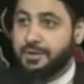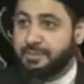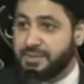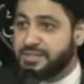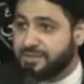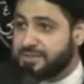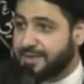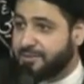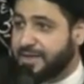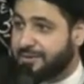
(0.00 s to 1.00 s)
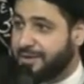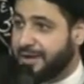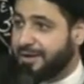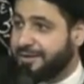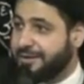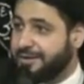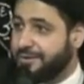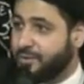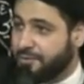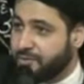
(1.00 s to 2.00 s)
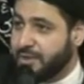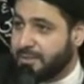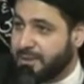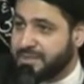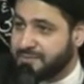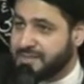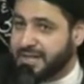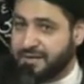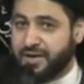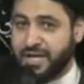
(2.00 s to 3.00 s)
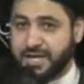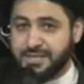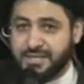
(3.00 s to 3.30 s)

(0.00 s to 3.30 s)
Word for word: That means there's something going on. One of the ulama was saying very nice.